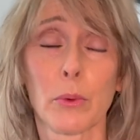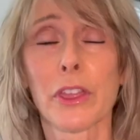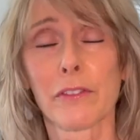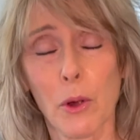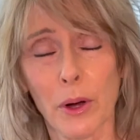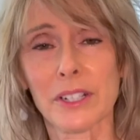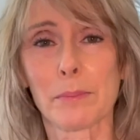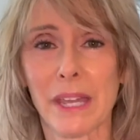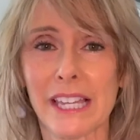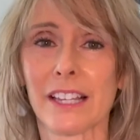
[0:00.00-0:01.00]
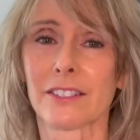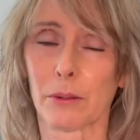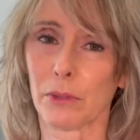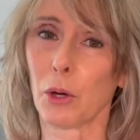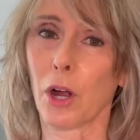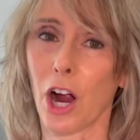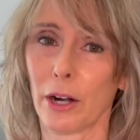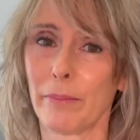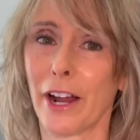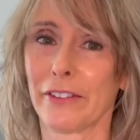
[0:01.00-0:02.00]
with of course making some low
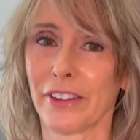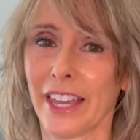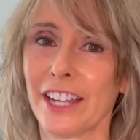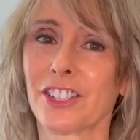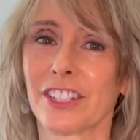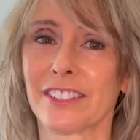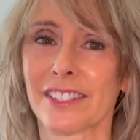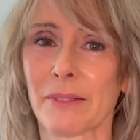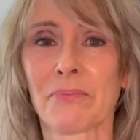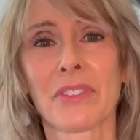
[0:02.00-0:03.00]
carb modifications.